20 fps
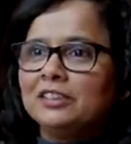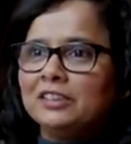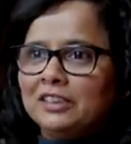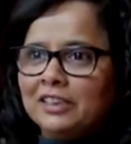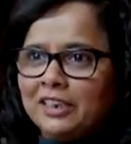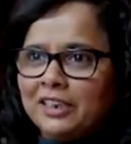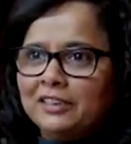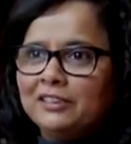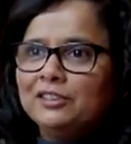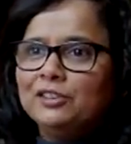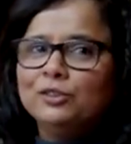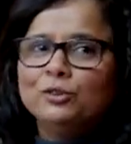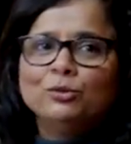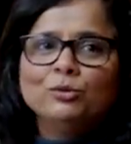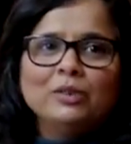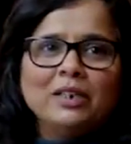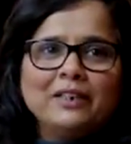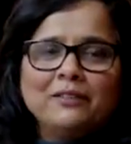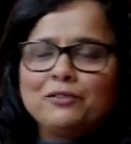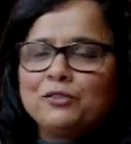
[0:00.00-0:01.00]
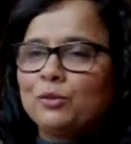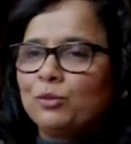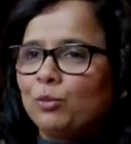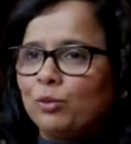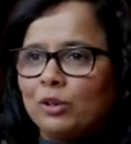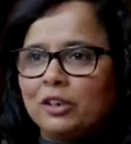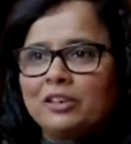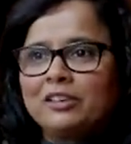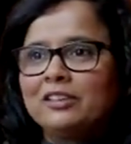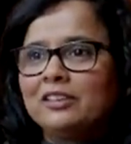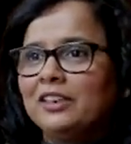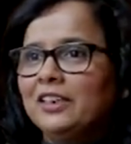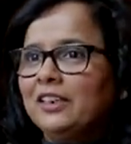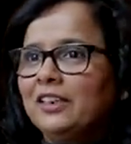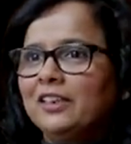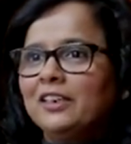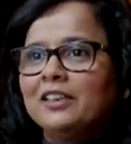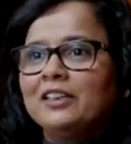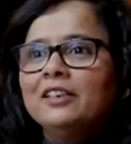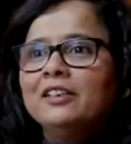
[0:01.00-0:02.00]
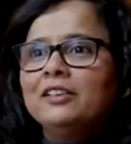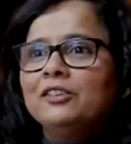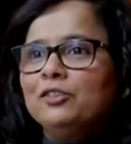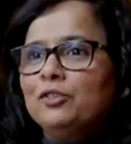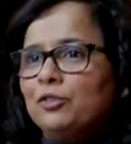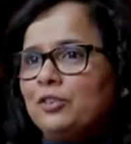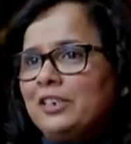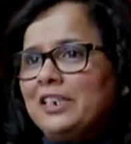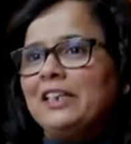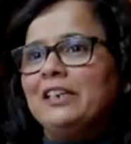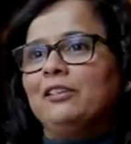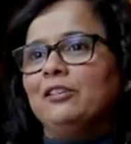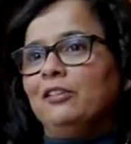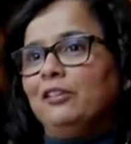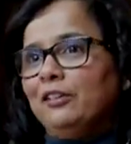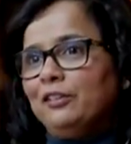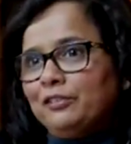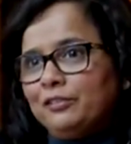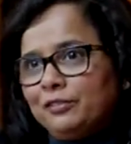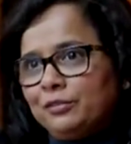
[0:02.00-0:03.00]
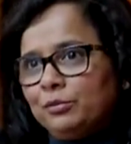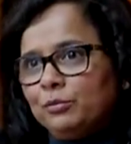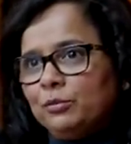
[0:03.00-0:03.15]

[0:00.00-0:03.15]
In the end, you have to work your tail off.